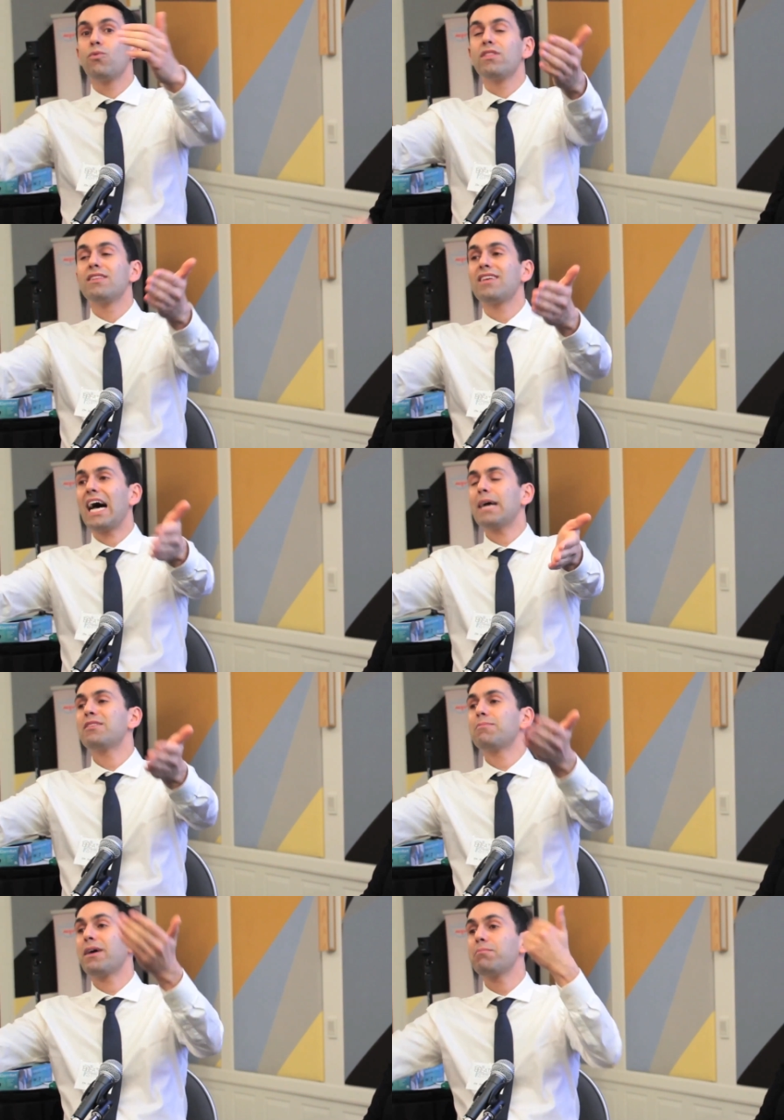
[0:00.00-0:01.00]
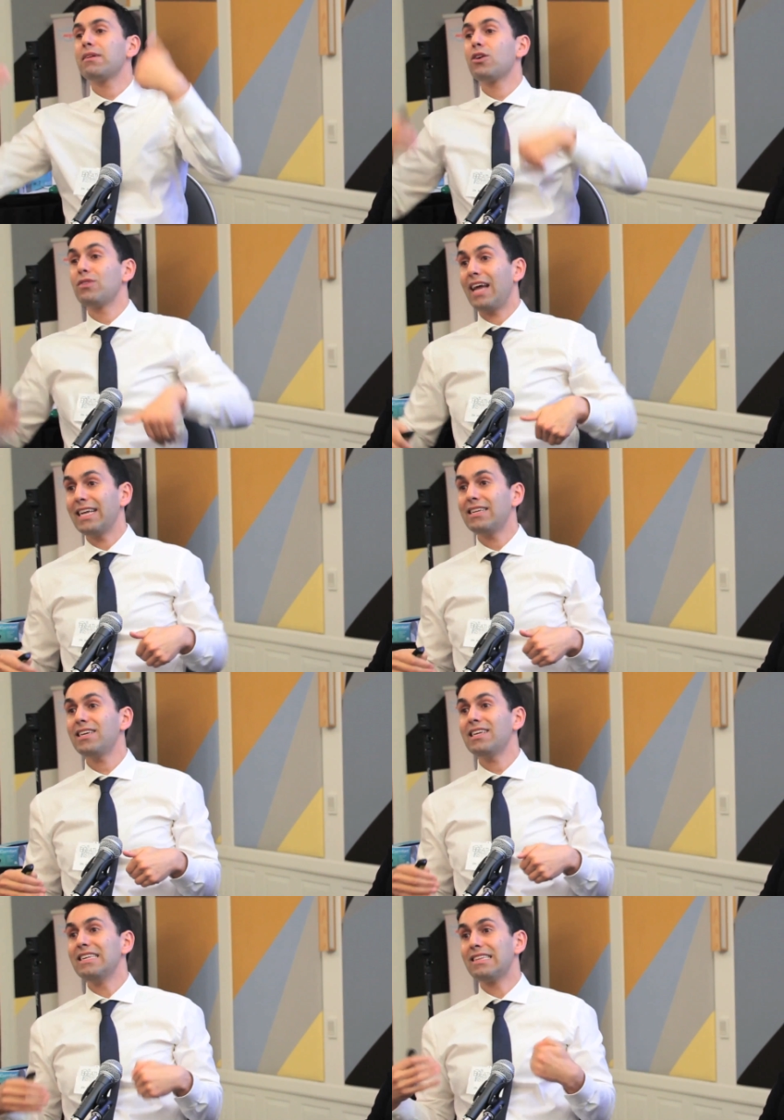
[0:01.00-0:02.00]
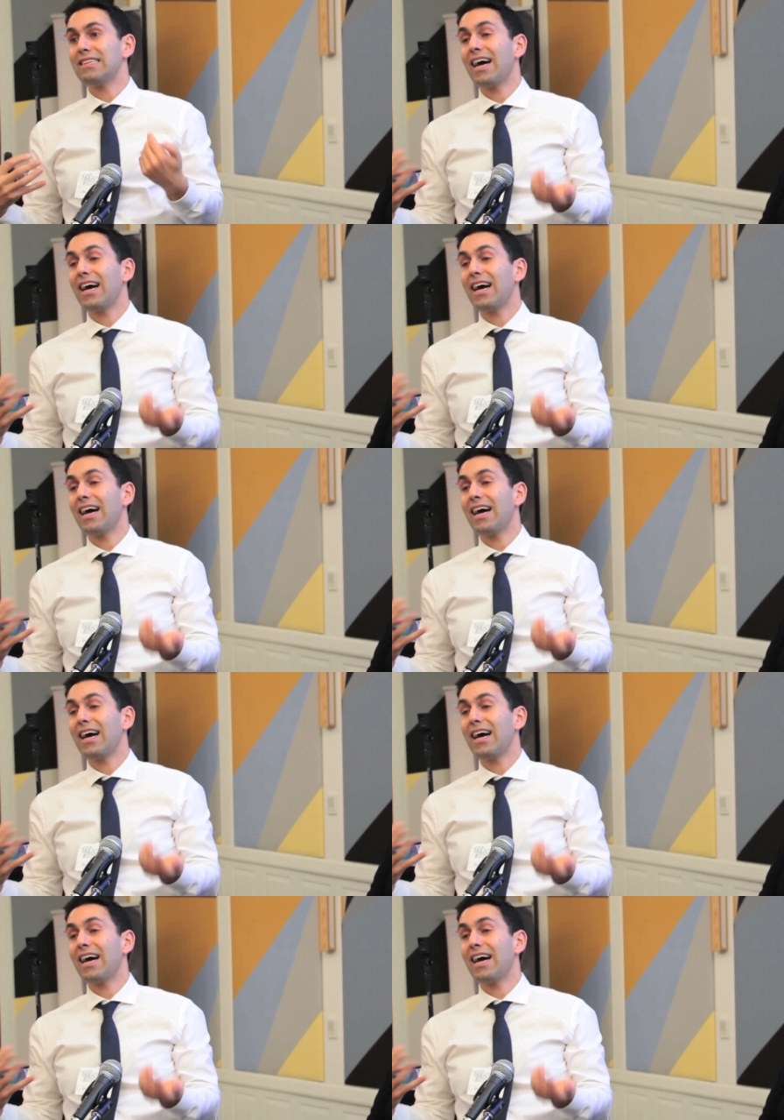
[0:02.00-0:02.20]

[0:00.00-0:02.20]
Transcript: The time spent below 90 is the